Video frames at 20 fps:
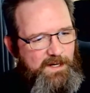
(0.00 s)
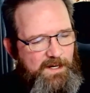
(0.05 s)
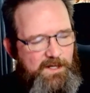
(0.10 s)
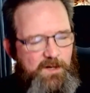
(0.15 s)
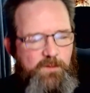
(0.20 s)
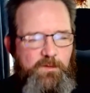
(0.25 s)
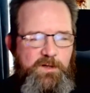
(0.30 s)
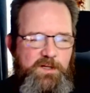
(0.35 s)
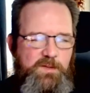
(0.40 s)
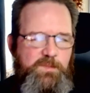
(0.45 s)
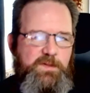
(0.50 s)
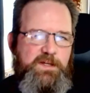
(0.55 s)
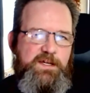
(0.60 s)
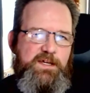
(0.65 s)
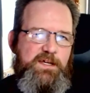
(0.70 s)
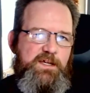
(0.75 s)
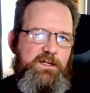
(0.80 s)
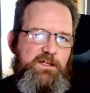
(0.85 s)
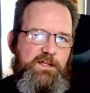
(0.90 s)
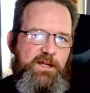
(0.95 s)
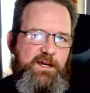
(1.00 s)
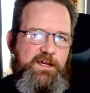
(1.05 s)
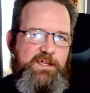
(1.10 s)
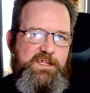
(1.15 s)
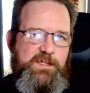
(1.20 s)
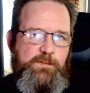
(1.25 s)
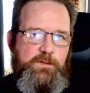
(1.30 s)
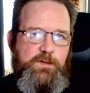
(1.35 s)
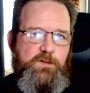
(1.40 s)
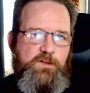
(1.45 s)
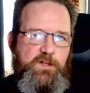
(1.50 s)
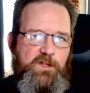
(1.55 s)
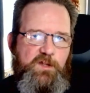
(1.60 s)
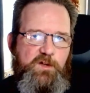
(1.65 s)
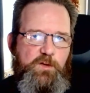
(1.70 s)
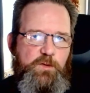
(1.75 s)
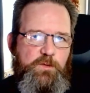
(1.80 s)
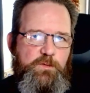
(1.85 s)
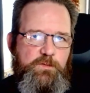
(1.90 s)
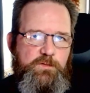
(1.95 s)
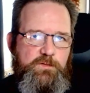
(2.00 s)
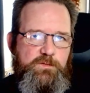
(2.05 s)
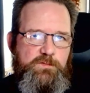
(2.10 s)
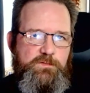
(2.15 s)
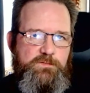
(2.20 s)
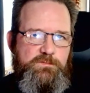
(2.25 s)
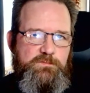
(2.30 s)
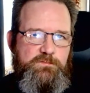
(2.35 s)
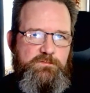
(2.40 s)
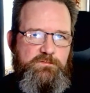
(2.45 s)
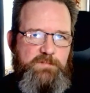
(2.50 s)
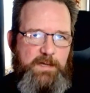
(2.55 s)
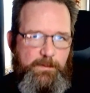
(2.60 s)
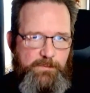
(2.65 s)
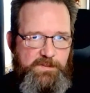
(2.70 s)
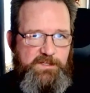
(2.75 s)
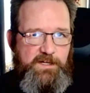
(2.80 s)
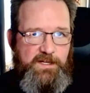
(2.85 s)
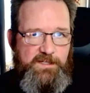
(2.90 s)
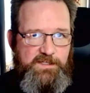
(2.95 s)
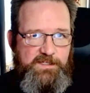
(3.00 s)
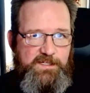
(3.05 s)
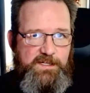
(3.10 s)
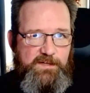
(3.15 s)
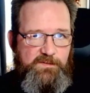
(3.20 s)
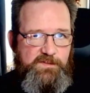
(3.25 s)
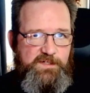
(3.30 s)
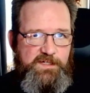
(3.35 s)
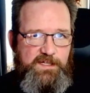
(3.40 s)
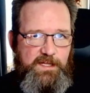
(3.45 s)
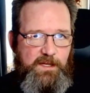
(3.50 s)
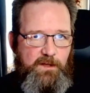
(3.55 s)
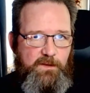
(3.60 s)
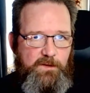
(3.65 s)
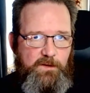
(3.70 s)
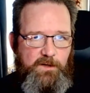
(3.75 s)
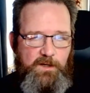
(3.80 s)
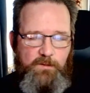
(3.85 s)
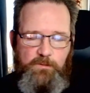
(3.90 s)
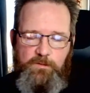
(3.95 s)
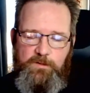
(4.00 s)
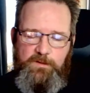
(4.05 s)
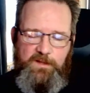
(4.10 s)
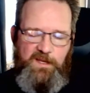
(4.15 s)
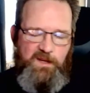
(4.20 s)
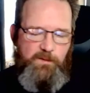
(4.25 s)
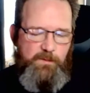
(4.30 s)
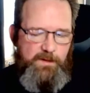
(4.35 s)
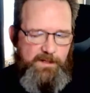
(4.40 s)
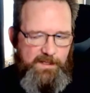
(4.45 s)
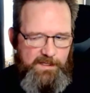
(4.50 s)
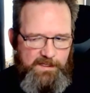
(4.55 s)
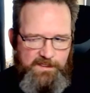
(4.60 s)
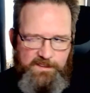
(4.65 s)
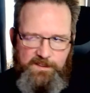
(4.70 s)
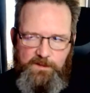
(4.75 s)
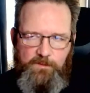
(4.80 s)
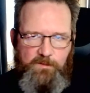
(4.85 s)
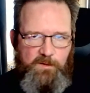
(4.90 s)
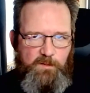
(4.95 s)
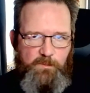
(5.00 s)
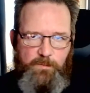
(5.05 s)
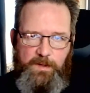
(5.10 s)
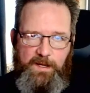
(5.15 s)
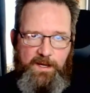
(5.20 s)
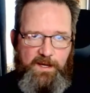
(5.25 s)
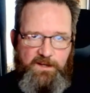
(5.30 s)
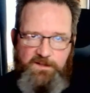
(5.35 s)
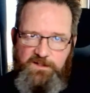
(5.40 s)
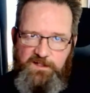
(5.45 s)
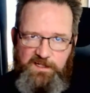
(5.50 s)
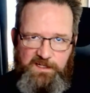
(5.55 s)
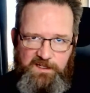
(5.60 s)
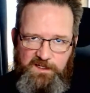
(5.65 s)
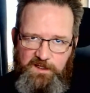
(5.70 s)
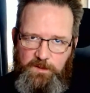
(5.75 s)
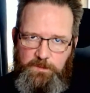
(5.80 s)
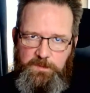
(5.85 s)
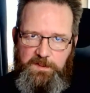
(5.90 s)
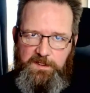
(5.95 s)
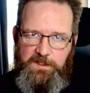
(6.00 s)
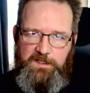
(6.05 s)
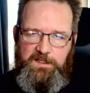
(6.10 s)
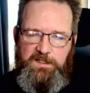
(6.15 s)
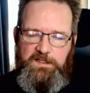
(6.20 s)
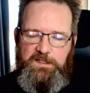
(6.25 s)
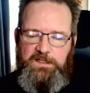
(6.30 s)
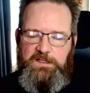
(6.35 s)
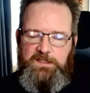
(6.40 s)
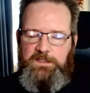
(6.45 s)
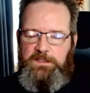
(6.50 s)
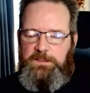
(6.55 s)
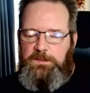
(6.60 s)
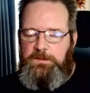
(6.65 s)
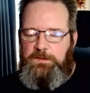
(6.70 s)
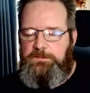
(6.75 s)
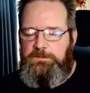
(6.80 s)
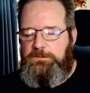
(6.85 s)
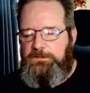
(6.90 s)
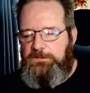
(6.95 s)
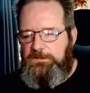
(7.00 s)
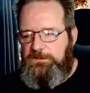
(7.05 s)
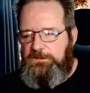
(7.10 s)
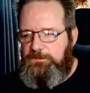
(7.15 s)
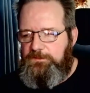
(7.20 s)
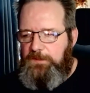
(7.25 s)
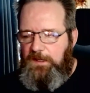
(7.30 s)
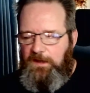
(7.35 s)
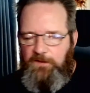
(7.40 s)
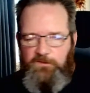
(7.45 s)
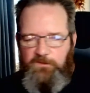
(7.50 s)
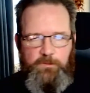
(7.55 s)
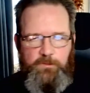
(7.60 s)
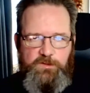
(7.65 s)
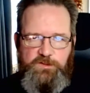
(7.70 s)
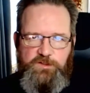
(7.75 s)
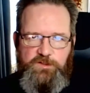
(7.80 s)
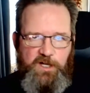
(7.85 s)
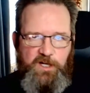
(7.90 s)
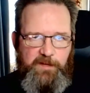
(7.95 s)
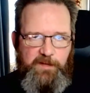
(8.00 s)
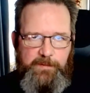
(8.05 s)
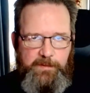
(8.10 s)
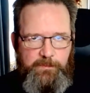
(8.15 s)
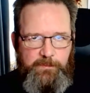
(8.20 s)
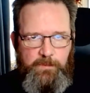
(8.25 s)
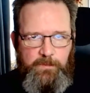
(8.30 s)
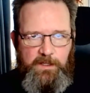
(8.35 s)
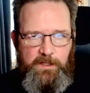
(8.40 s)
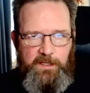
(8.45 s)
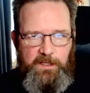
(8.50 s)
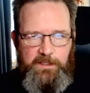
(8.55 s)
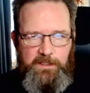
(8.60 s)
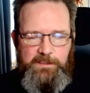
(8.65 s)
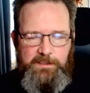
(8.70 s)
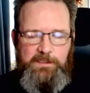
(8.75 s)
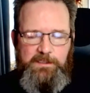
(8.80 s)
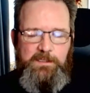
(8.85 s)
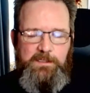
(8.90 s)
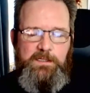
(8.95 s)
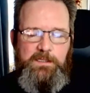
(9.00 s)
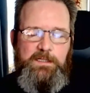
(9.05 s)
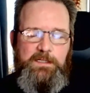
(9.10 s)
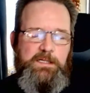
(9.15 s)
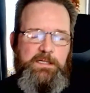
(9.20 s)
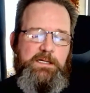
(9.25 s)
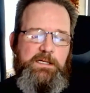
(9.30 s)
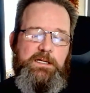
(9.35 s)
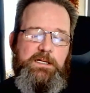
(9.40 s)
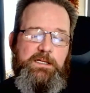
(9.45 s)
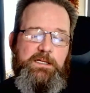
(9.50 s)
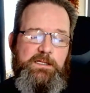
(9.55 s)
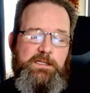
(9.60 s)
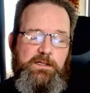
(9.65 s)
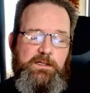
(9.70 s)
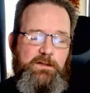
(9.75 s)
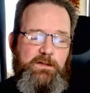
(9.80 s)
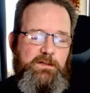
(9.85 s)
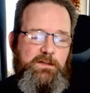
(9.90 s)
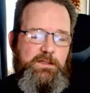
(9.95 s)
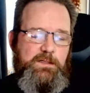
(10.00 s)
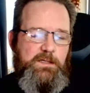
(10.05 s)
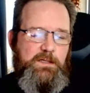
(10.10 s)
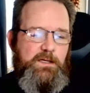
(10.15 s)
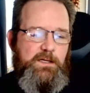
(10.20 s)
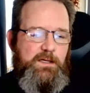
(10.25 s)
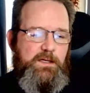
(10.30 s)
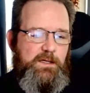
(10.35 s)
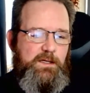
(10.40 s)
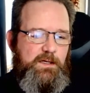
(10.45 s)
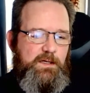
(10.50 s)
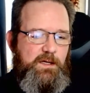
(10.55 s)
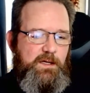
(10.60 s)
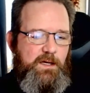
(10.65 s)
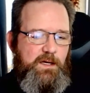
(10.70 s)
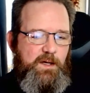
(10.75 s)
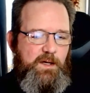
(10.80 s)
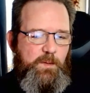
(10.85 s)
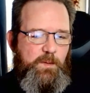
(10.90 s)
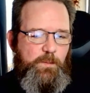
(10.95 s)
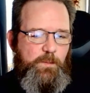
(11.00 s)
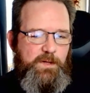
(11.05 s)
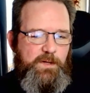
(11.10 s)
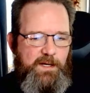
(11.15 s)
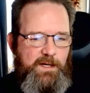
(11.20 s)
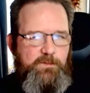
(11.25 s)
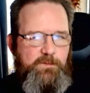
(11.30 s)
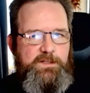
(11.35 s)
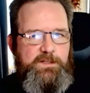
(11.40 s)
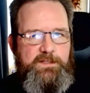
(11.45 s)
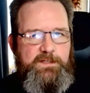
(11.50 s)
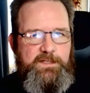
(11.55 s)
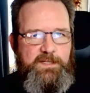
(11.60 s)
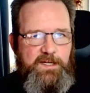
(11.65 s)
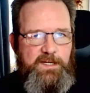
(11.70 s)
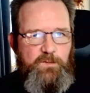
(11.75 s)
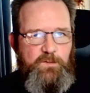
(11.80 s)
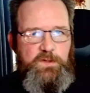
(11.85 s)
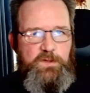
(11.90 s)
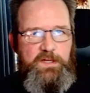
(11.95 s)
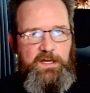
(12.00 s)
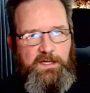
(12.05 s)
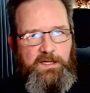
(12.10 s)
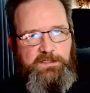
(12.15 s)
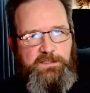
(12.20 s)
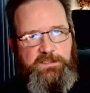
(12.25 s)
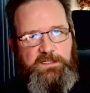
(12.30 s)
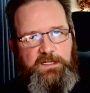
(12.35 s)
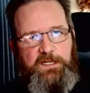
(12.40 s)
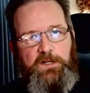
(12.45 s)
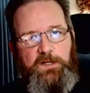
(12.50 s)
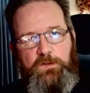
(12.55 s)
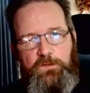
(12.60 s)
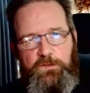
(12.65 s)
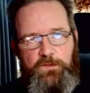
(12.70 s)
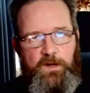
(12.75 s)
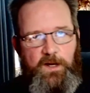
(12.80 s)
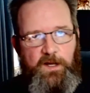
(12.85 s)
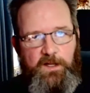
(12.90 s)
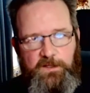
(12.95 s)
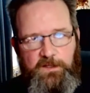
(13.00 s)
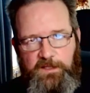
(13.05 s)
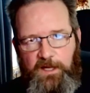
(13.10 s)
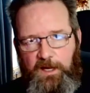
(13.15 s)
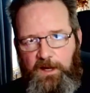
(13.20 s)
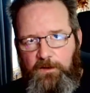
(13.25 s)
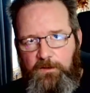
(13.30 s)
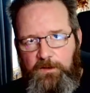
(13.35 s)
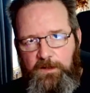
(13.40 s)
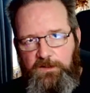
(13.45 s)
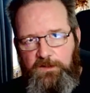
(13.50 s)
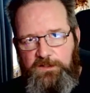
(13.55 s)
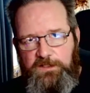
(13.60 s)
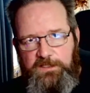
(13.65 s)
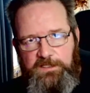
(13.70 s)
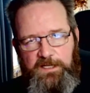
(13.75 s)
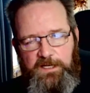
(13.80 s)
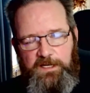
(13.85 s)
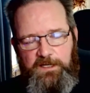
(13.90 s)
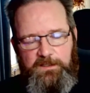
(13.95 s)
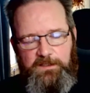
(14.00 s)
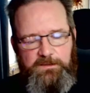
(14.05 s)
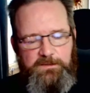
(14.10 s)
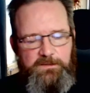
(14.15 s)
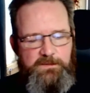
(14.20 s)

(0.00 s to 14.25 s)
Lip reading: don't want to be like some of those other websites that I've seen out there, and I won't name any because I don't want to bash any company. Everyone's trying to make money. So, but I would give the STL files out and just say,